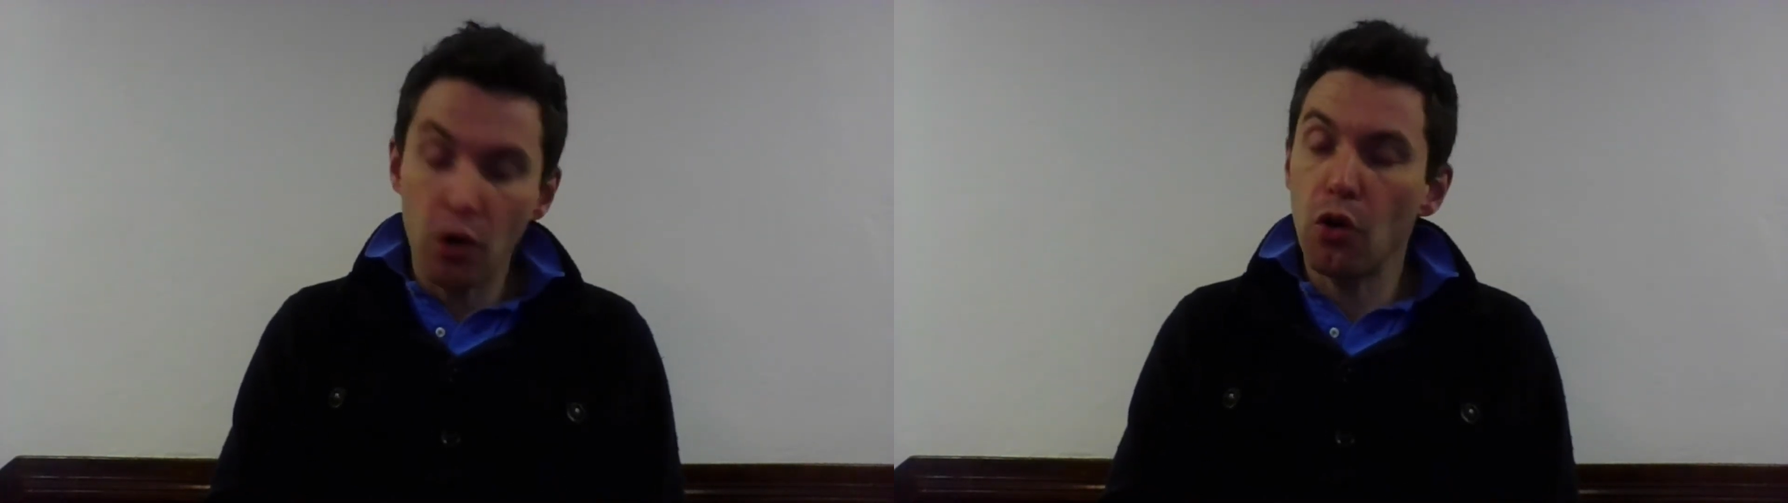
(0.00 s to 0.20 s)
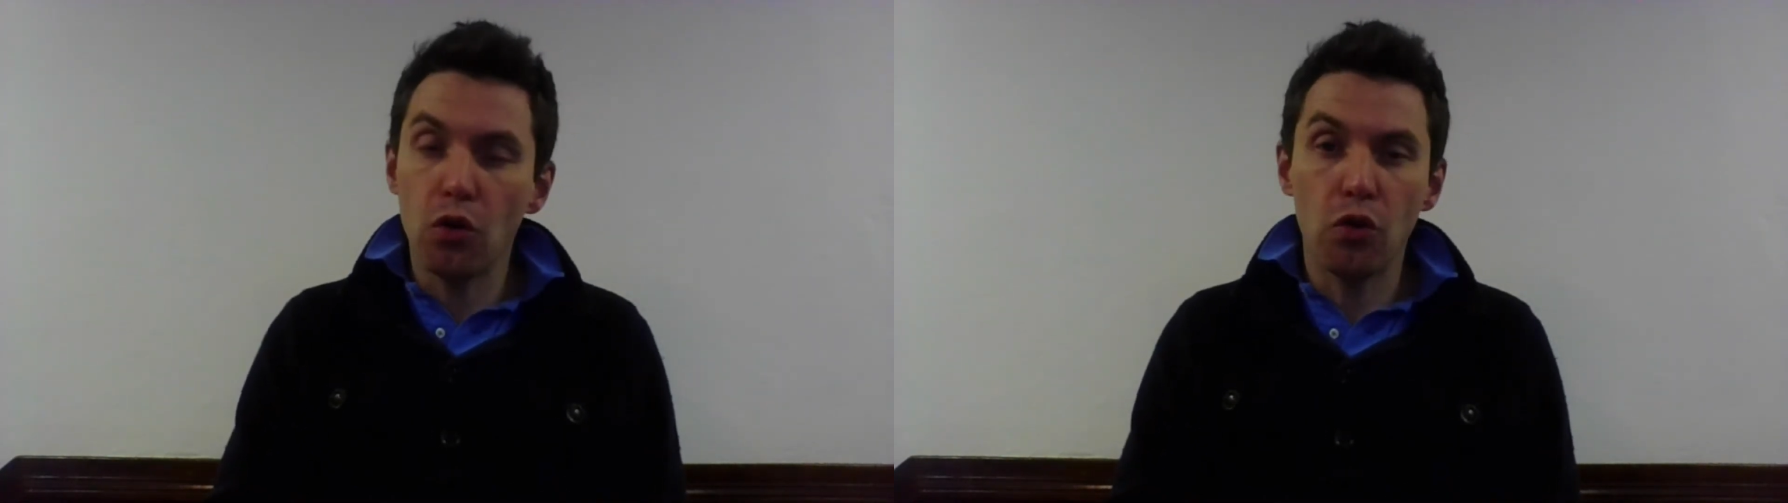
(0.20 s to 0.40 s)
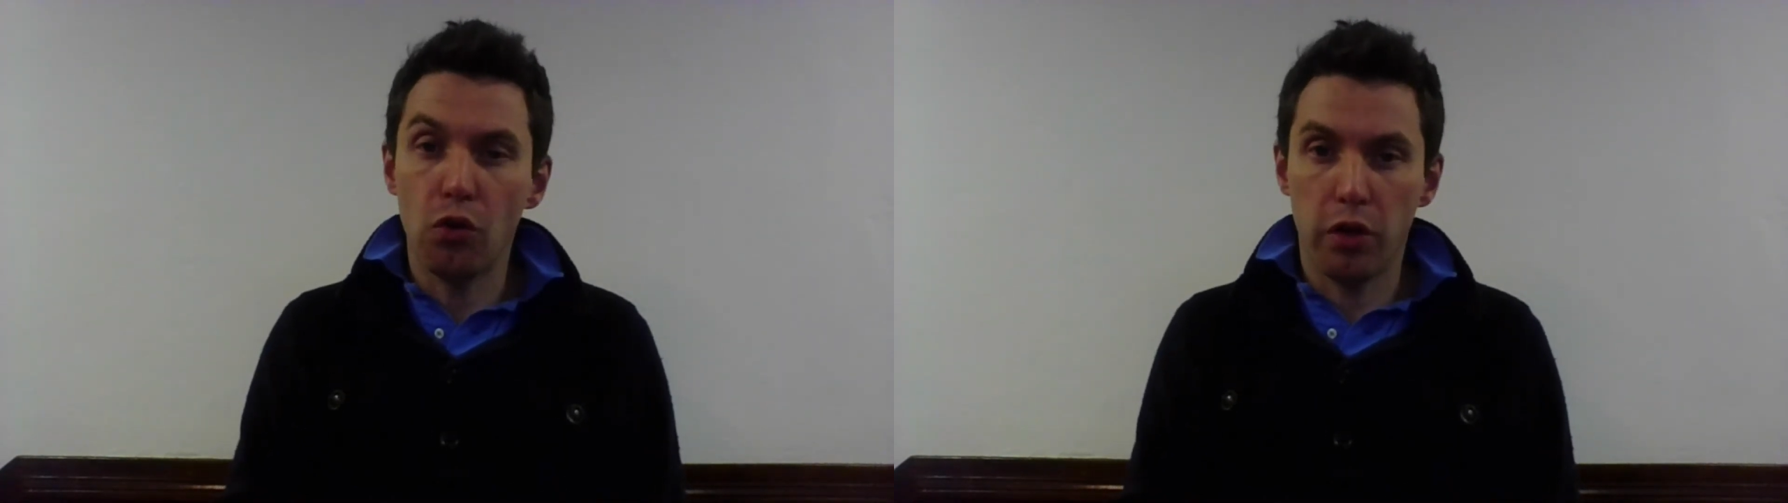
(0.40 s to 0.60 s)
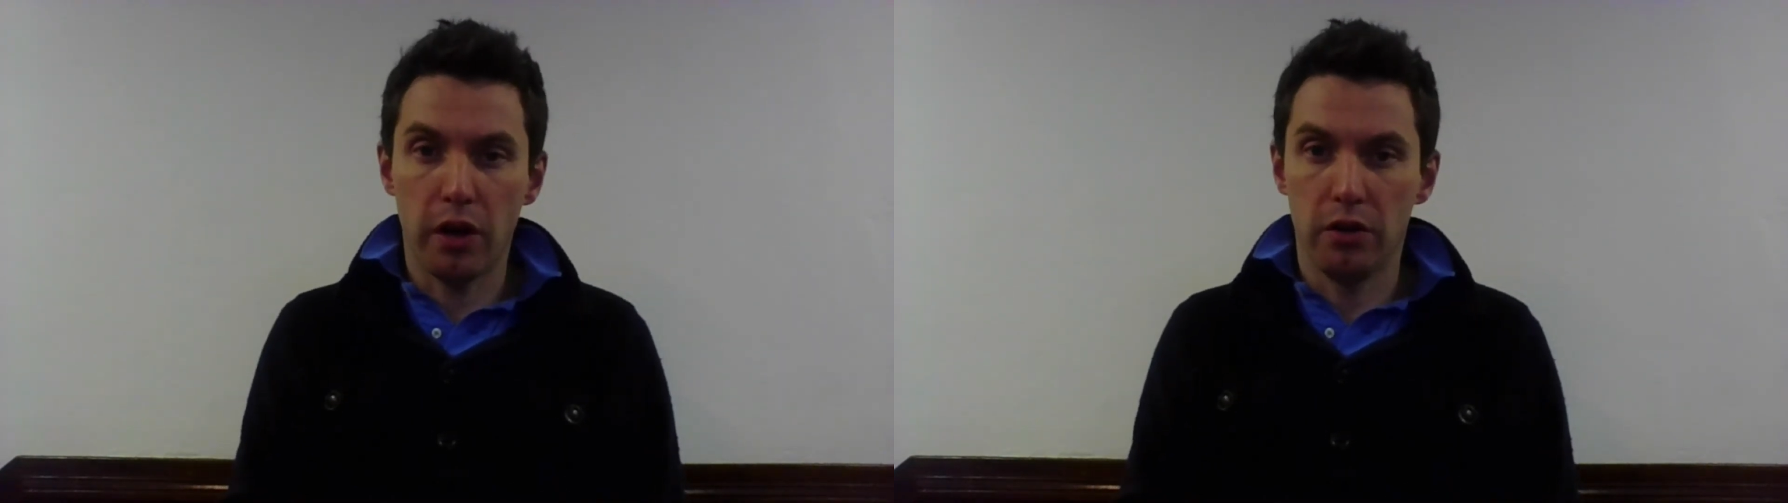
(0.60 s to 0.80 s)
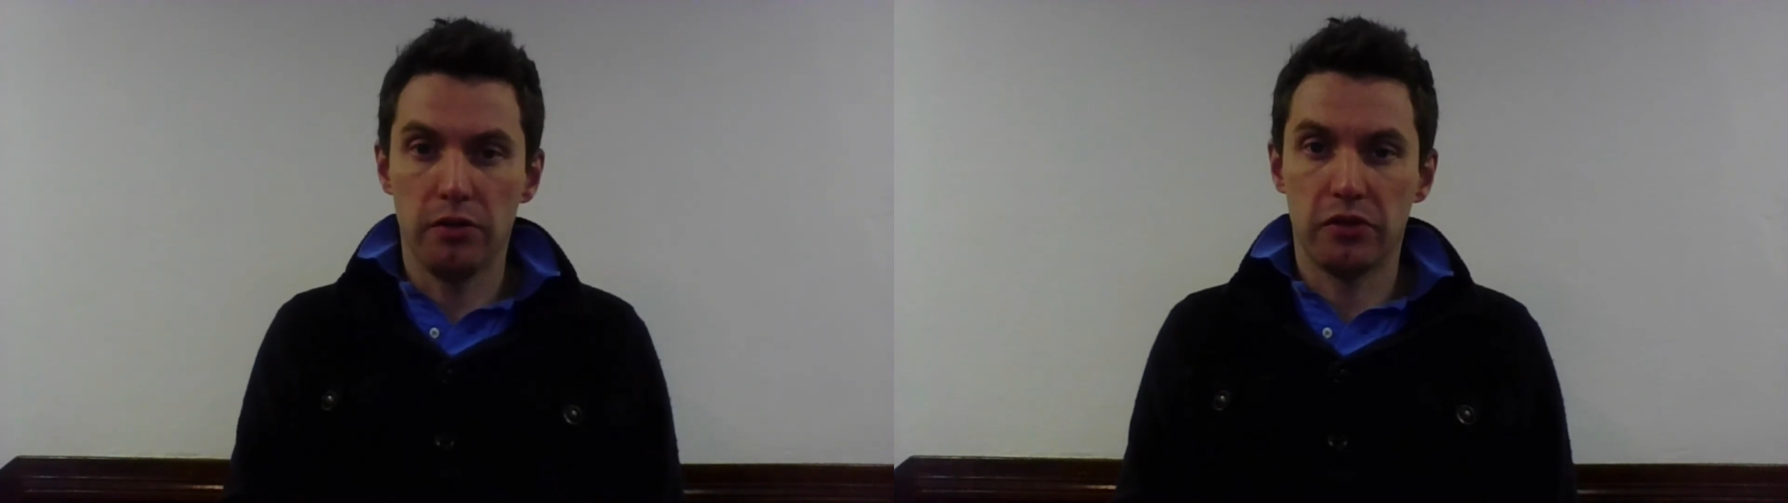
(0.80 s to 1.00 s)
all
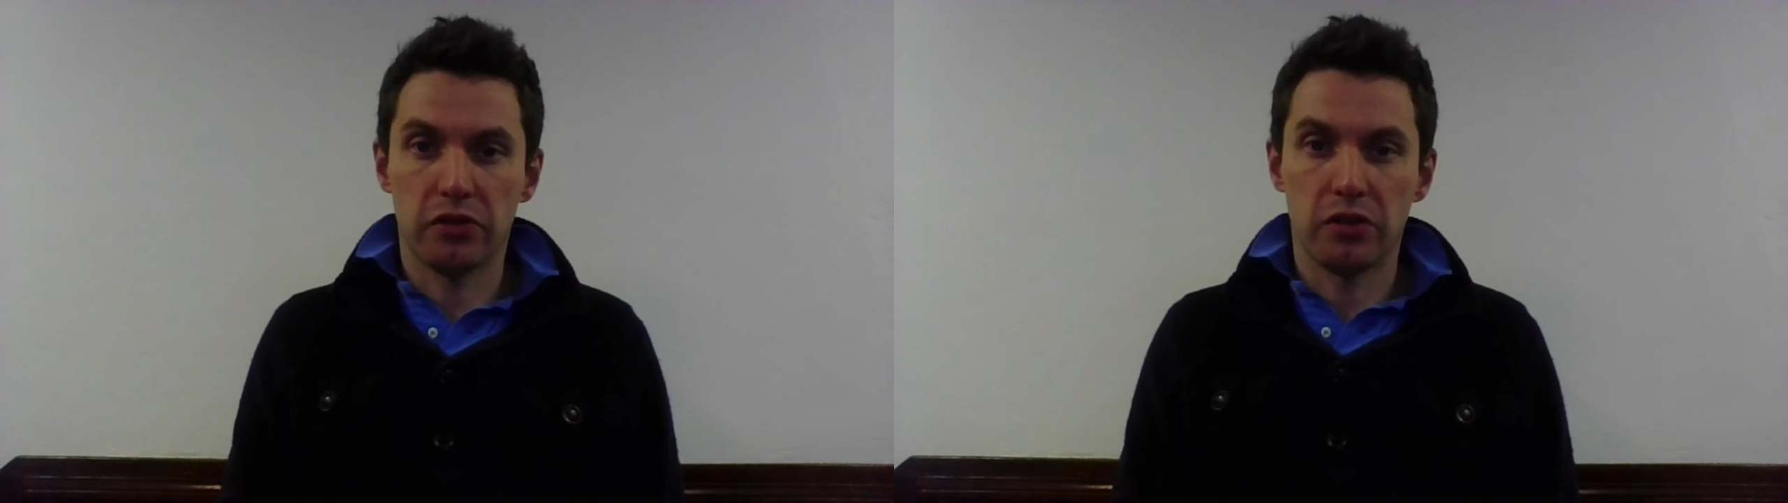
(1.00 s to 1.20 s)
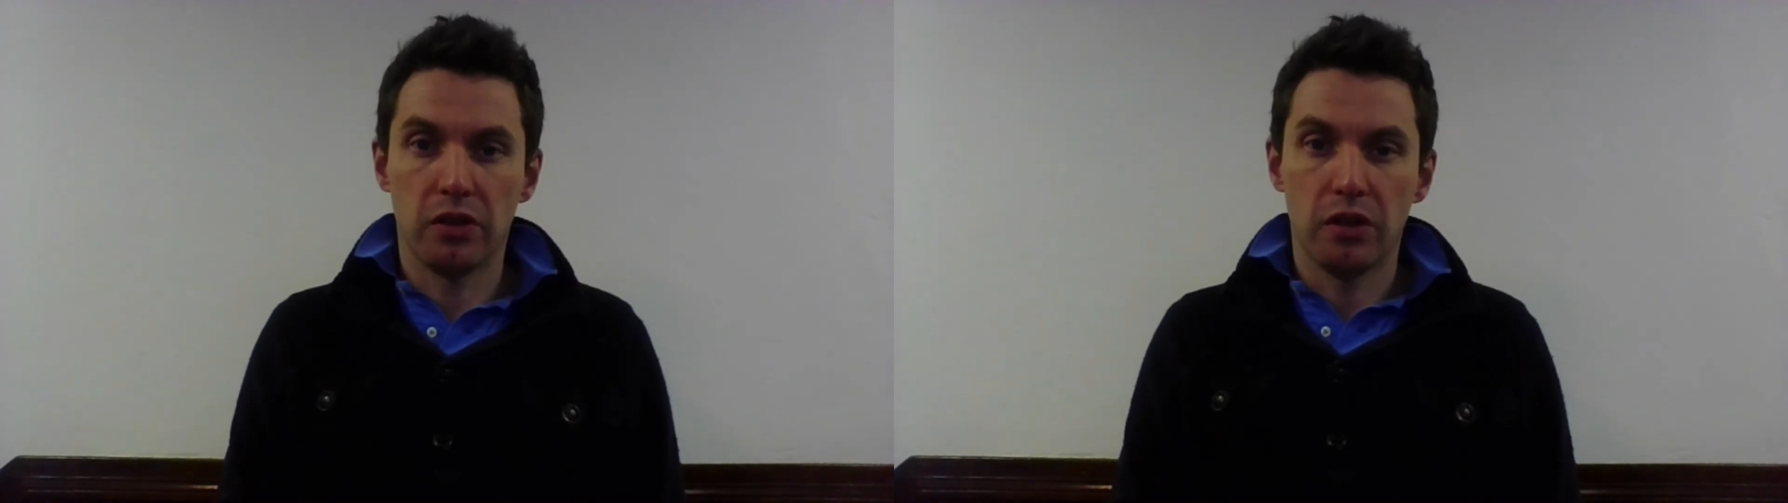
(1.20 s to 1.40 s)
those